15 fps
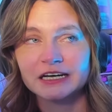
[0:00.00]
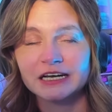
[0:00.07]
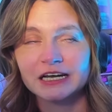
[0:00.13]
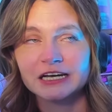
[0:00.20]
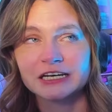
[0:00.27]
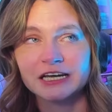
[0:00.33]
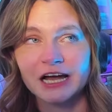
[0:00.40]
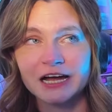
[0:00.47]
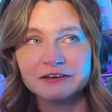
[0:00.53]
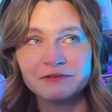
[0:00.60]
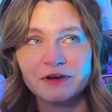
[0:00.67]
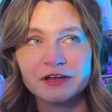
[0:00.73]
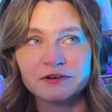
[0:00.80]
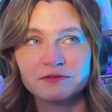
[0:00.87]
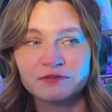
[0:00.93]
had kind of
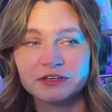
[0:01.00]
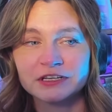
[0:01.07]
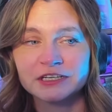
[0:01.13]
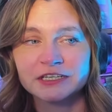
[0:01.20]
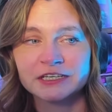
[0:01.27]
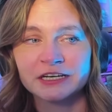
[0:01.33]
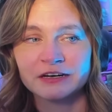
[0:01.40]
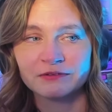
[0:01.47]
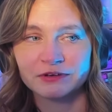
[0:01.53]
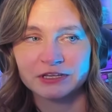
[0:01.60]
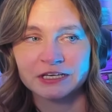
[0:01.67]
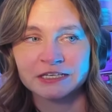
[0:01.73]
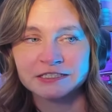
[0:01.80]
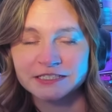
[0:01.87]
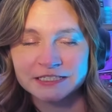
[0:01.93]
had a feeling that
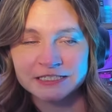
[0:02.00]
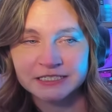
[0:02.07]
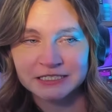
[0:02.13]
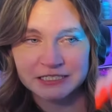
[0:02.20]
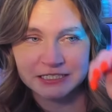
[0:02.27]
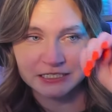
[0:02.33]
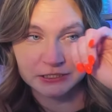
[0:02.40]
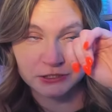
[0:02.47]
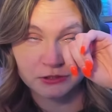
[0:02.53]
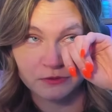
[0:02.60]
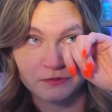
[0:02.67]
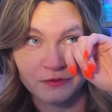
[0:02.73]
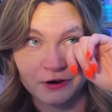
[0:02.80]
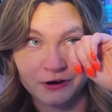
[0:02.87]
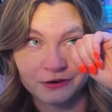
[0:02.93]
everything in season six so
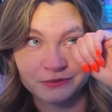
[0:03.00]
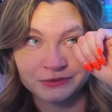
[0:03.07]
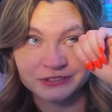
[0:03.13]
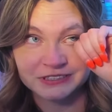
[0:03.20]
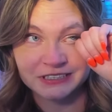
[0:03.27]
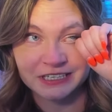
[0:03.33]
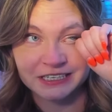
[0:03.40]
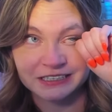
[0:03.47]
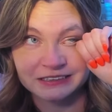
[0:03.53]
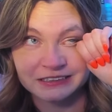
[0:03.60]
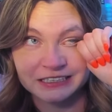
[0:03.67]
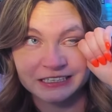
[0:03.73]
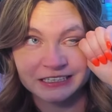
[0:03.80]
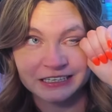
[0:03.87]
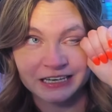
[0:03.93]
far was like
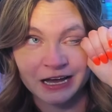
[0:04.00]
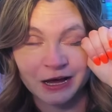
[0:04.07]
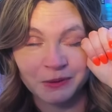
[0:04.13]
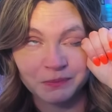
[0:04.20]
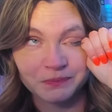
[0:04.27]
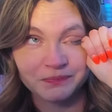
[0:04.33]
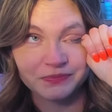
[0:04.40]
leaning up